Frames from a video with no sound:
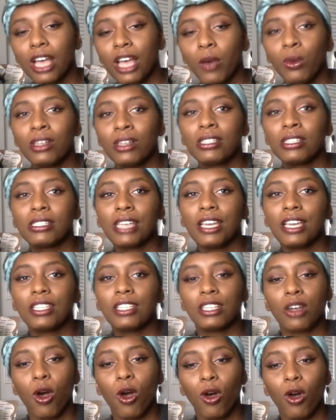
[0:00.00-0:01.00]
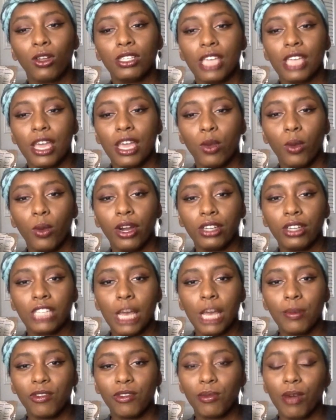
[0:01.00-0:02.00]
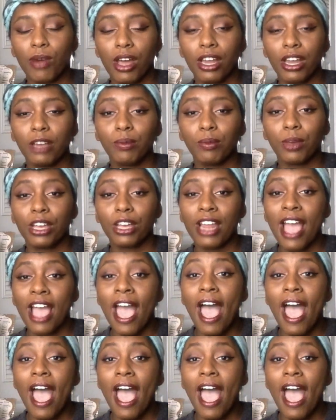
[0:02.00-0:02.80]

I wouldn't say it's an all-day wear type of product, but